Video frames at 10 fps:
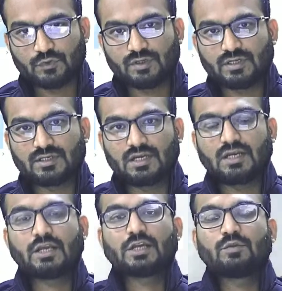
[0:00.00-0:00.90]
you can take an
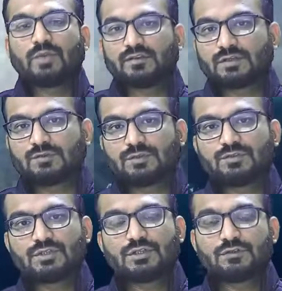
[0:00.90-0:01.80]
Unacademy Plus
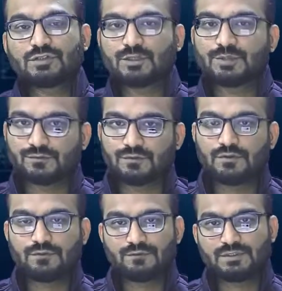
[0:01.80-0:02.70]
subscription using our
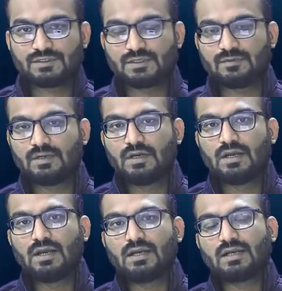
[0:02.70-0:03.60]
referral code Physics Hub,
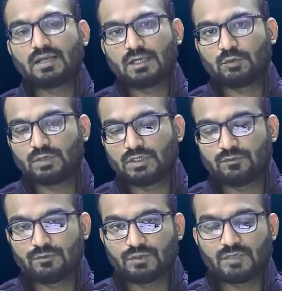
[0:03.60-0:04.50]
and Unacademy will
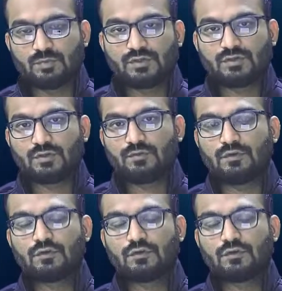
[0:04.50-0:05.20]
give you 10% off.